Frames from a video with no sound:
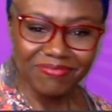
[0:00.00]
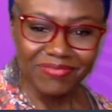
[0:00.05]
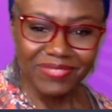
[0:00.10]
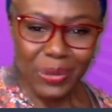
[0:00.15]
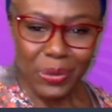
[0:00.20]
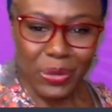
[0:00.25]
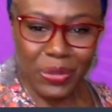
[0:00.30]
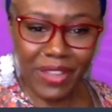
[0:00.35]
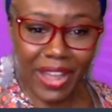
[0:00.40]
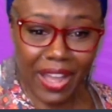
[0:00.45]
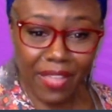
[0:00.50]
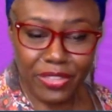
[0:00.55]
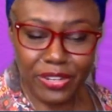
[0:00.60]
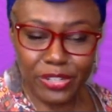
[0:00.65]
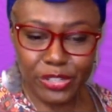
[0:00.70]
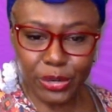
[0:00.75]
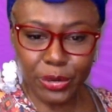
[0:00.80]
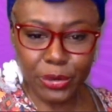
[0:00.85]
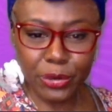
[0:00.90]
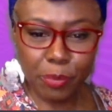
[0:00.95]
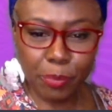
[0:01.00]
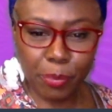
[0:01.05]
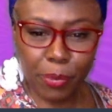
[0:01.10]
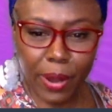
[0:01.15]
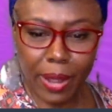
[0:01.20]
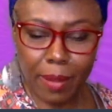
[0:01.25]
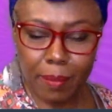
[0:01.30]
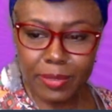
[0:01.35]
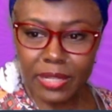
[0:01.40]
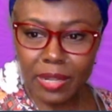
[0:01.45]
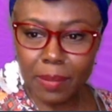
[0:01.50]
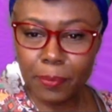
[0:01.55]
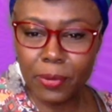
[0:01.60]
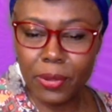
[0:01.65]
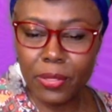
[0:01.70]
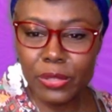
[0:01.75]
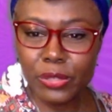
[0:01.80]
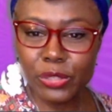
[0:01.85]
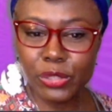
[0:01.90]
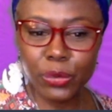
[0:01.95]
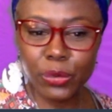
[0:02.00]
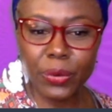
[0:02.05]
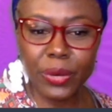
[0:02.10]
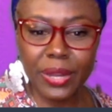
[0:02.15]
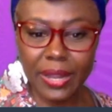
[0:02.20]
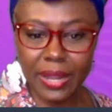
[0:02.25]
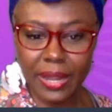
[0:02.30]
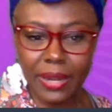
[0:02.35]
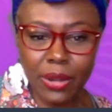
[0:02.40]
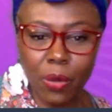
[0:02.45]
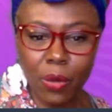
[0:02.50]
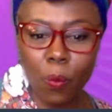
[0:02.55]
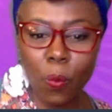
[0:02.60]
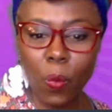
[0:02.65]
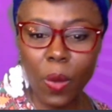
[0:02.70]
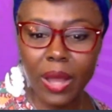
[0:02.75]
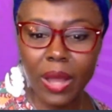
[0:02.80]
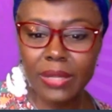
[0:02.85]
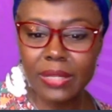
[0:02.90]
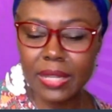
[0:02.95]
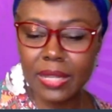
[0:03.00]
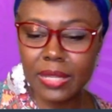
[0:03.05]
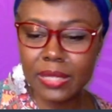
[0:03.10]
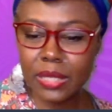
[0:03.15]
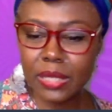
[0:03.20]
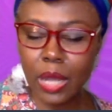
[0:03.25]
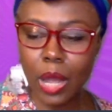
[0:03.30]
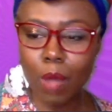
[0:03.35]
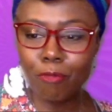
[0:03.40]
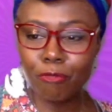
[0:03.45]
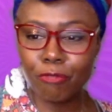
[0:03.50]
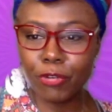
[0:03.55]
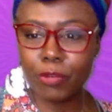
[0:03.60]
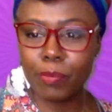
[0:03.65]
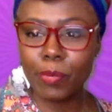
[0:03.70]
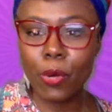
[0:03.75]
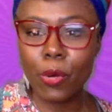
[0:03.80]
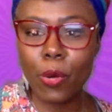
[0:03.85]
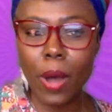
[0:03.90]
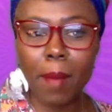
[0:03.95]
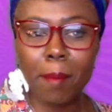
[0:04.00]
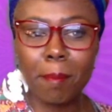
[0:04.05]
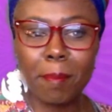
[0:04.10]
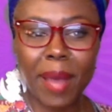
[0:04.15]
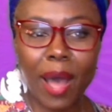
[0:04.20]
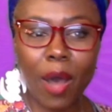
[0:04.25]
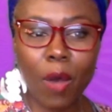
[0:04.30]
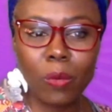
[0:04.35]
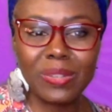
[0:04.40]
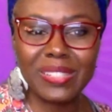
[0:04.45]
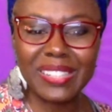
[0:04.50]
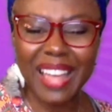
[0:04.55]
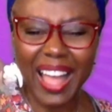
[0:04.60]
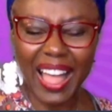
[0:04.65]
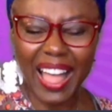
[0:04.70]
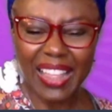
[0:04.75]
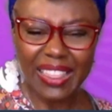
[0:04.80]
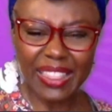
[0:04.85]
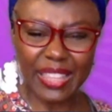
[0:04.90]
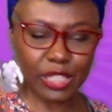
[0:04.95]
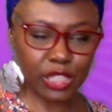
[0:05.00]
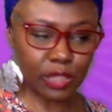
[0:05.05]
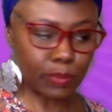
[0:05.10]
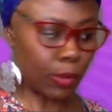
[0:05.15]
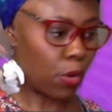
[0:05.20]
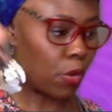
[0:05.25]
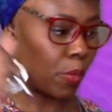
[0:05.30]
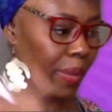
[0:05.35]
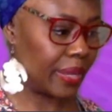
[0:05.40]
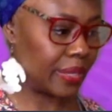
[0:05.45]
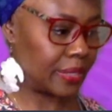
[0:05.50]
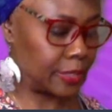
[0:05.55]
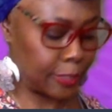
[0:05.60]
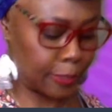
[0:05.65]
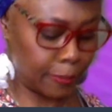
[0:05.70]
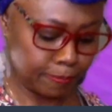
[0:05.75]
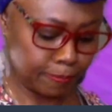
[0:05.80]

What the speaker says: We've got the journal prompt up on the screen. What is comfortable about this moment?